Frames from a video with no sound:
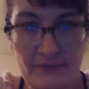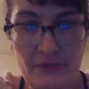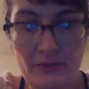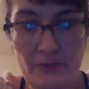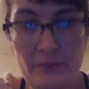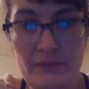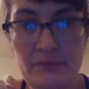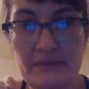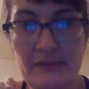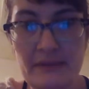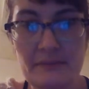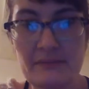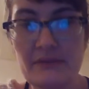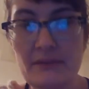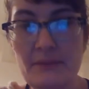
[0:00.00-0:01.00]
you abuse
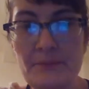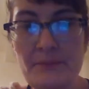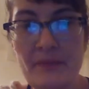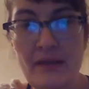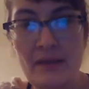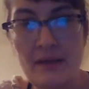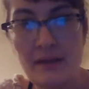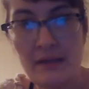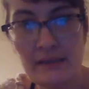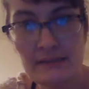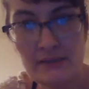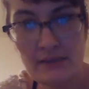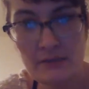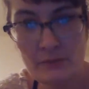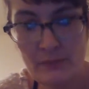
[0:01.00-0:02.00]
him so i
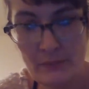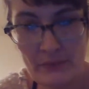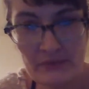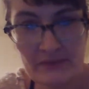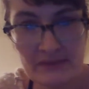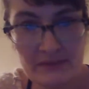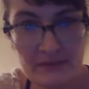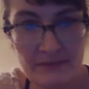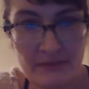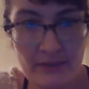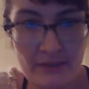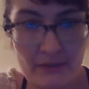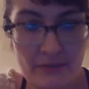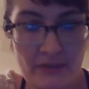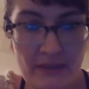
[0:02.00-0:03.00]
saw in one person's
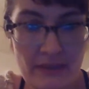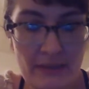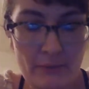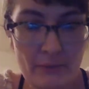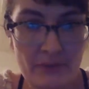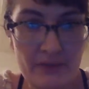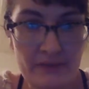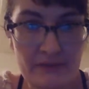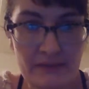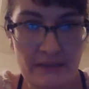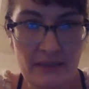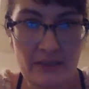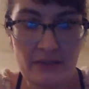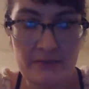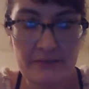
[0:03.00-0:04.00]
video they were
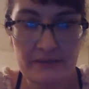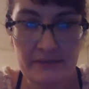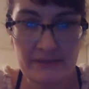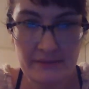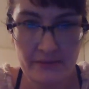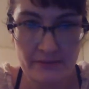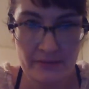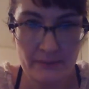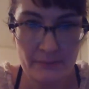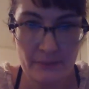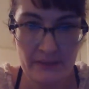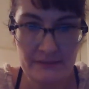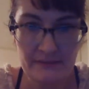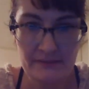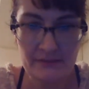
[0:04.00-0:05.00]
using used cigarette
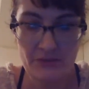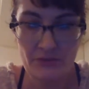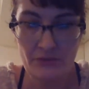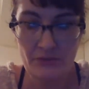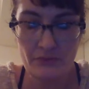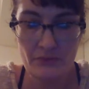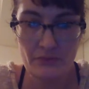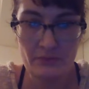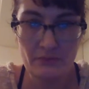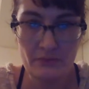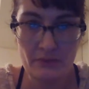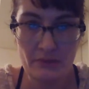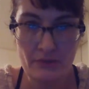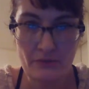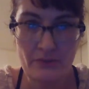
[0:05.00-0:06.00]
butts to
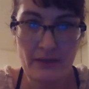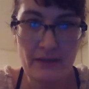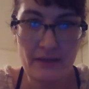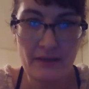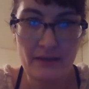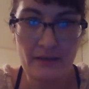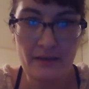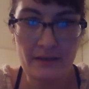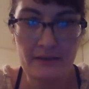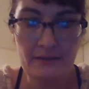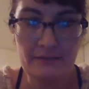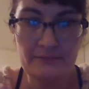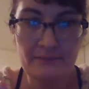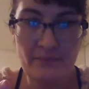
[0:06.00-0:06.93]
create a